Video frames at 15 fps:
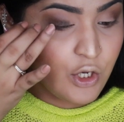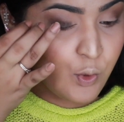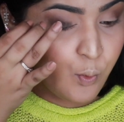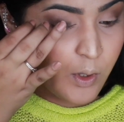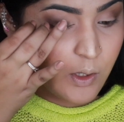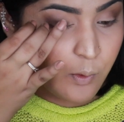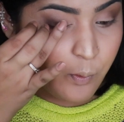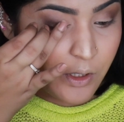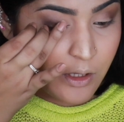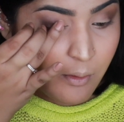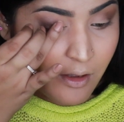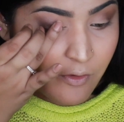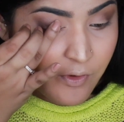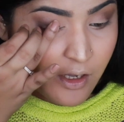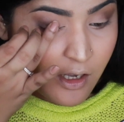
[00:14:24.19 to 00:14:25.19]
do it with
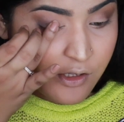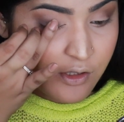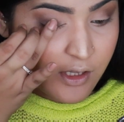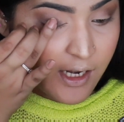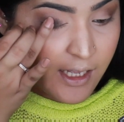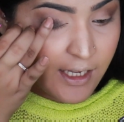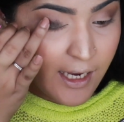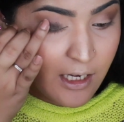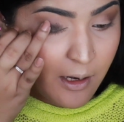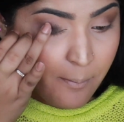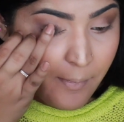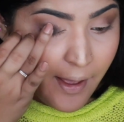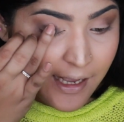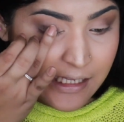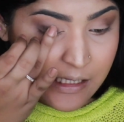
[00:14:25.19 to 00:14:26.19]
my finger so that I get a
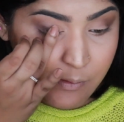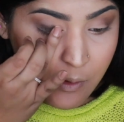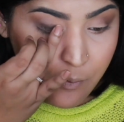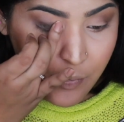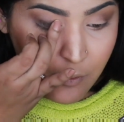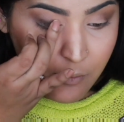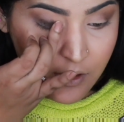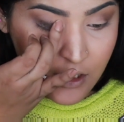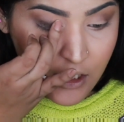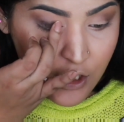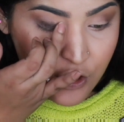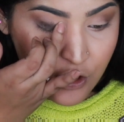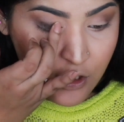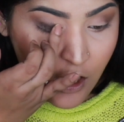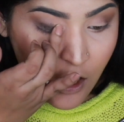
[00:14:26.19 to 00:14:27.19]
maximum
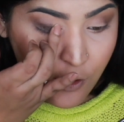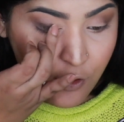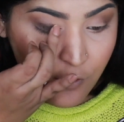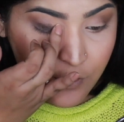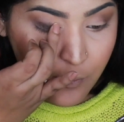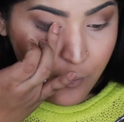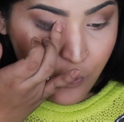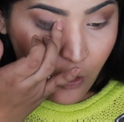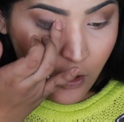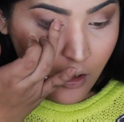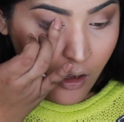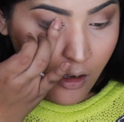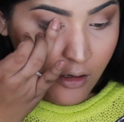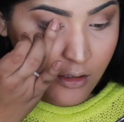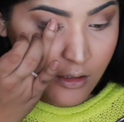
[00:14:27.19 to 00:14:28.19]
pigmentation out of the
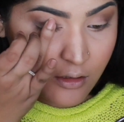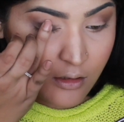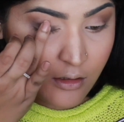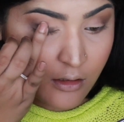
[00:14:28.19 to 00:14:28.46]
product.